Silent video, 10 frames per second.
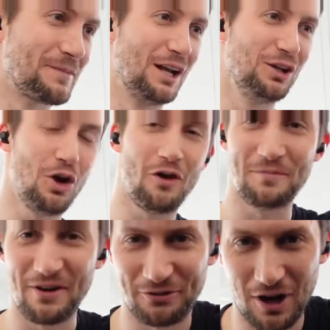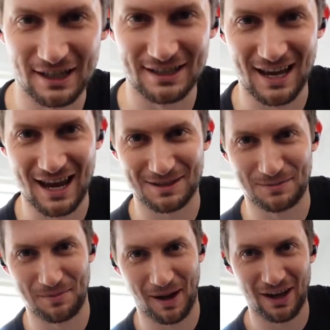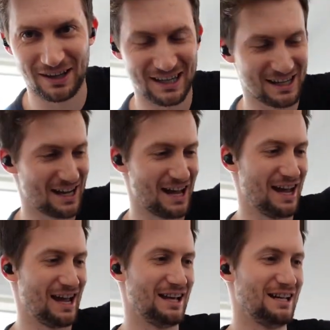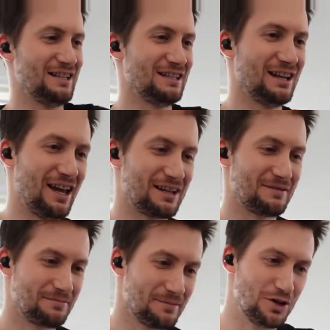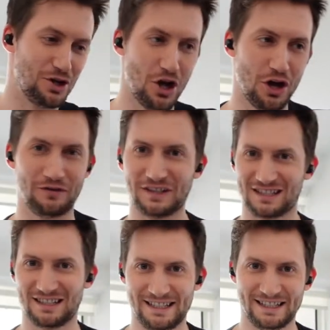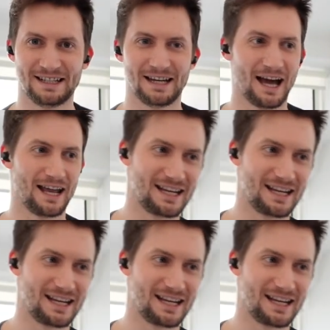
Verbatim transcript: a lot of my friends ask me about it and like nervously. And